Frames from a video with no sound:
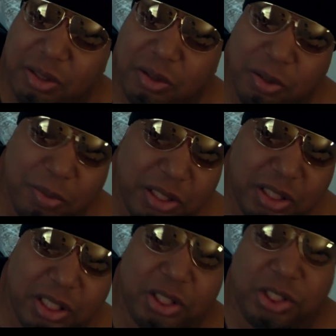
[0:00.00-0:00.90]
it's as much
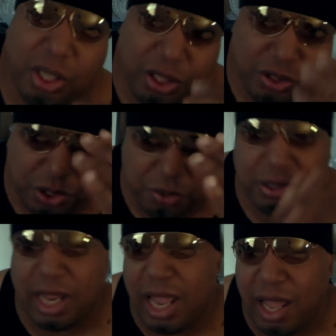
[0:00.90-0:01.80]
as the
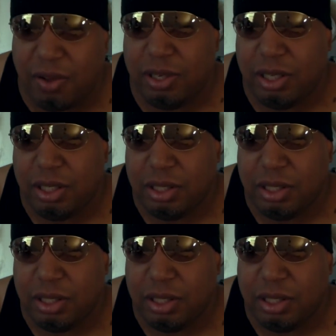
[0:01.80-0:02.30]
shooting down,